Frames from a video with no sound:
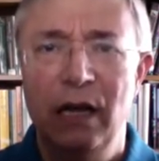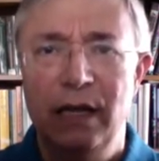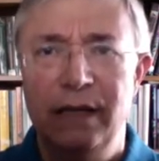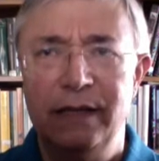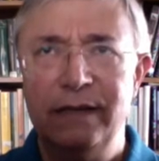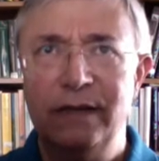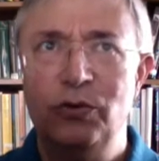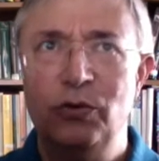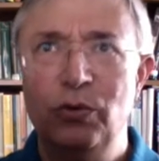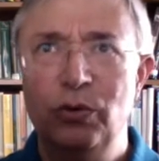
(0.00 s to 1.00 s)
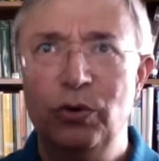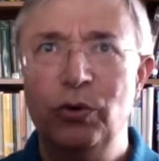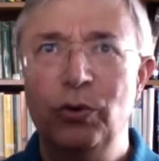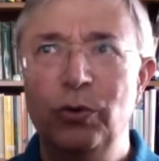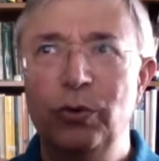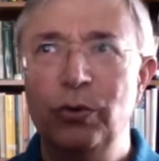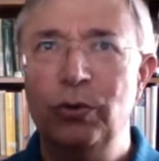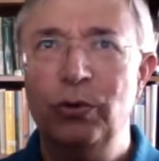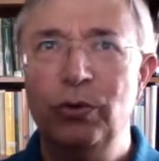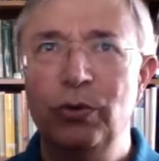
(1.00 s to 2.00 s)
this is too, too,
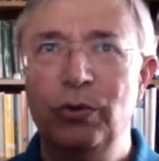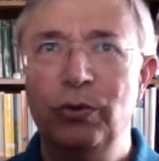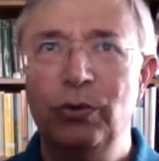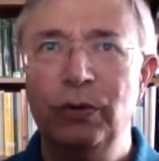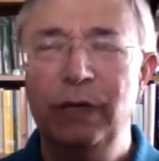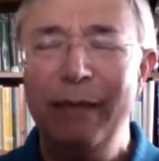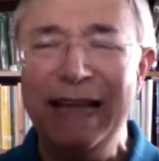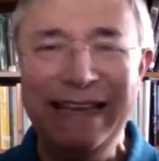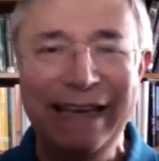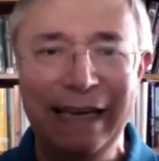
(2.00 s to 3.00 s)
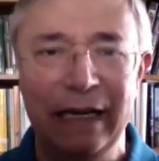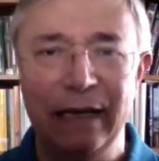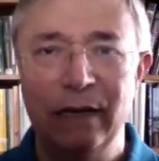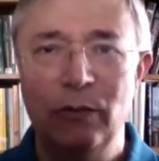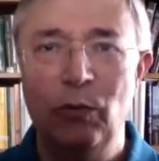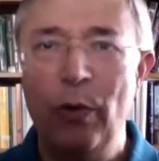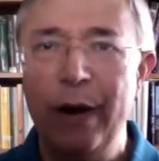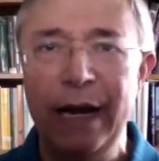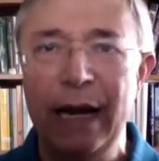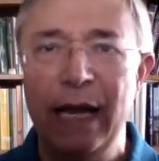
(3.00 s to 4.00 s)
too demanding
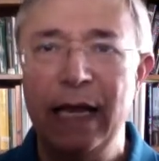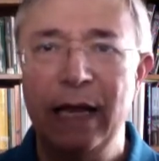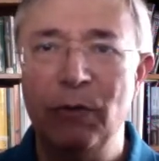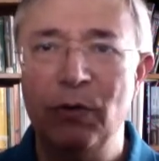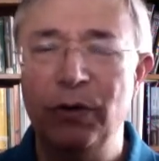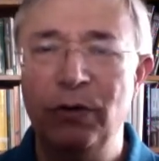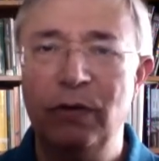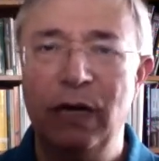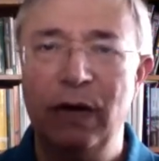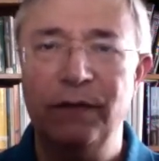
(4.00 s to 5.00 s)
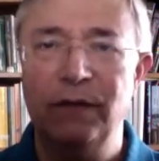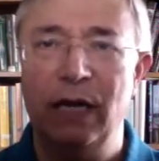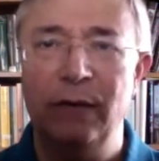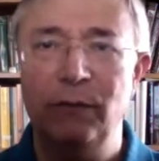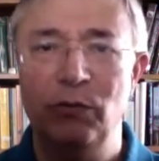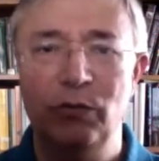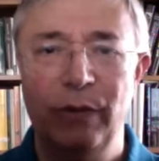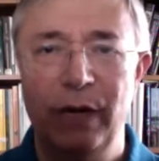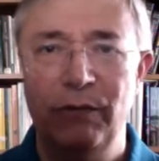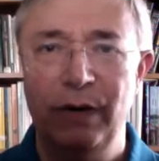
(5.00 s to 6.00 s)
when I am going to have the time to do
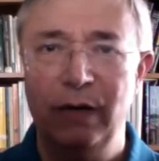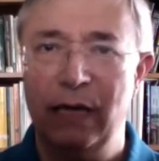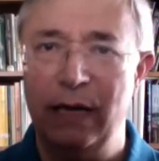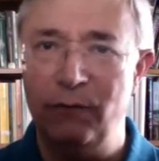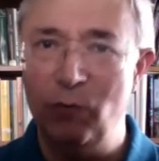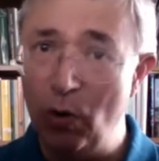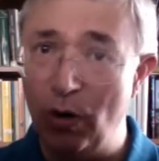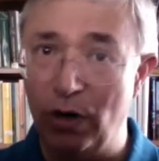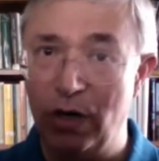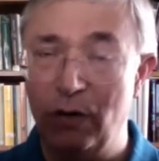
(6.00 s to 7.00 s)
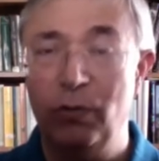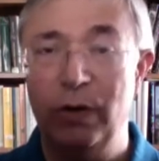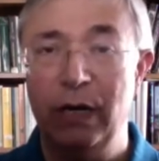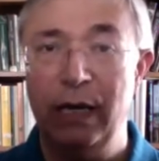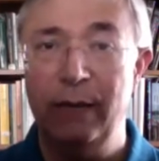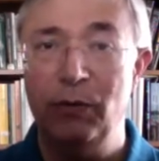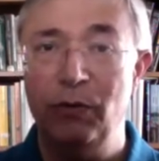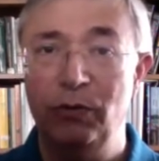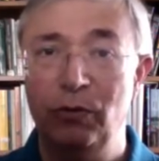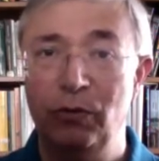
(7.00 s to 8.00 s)
my real life work, when I am
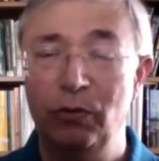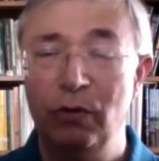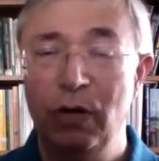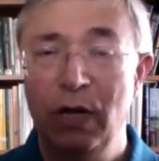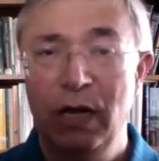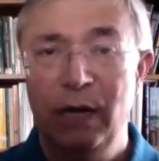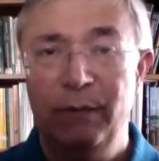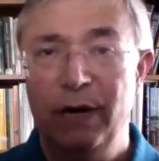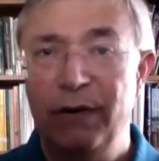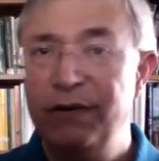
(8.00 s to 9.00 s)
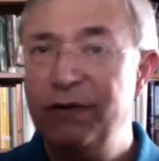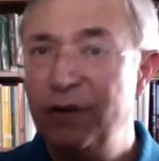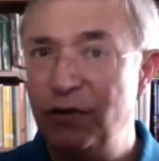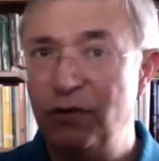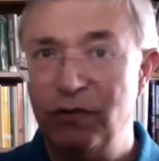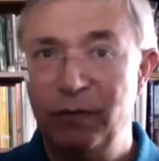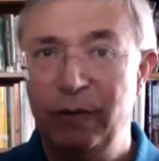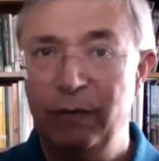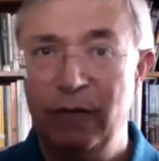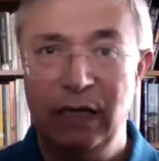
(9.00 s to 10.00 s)
going to do my research or
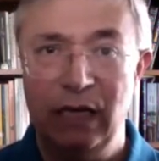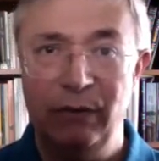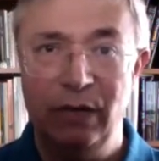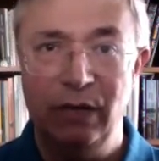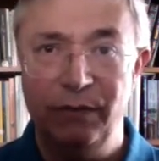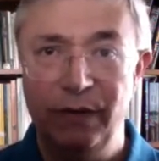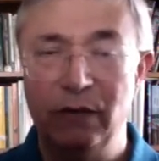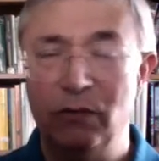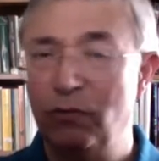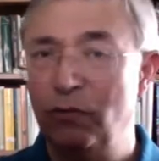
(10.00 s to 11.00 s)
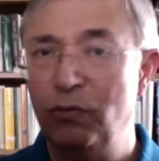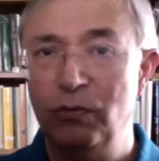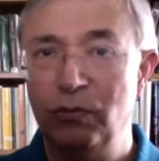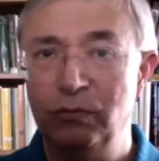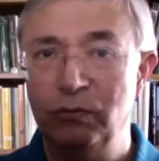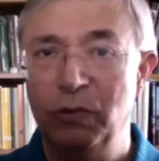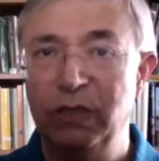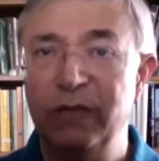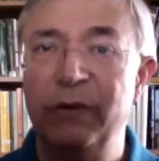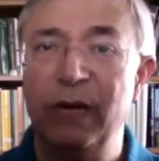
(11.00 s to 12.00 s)
spend my time in the field or do
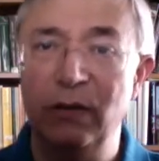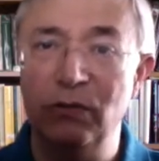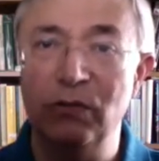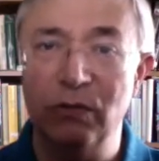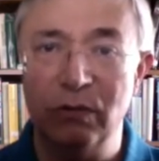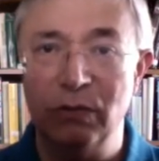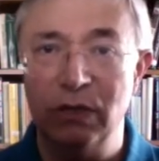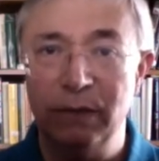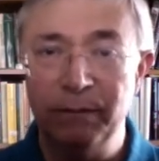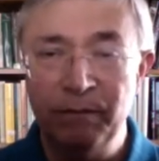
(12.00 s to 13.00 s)
whatever I do normally.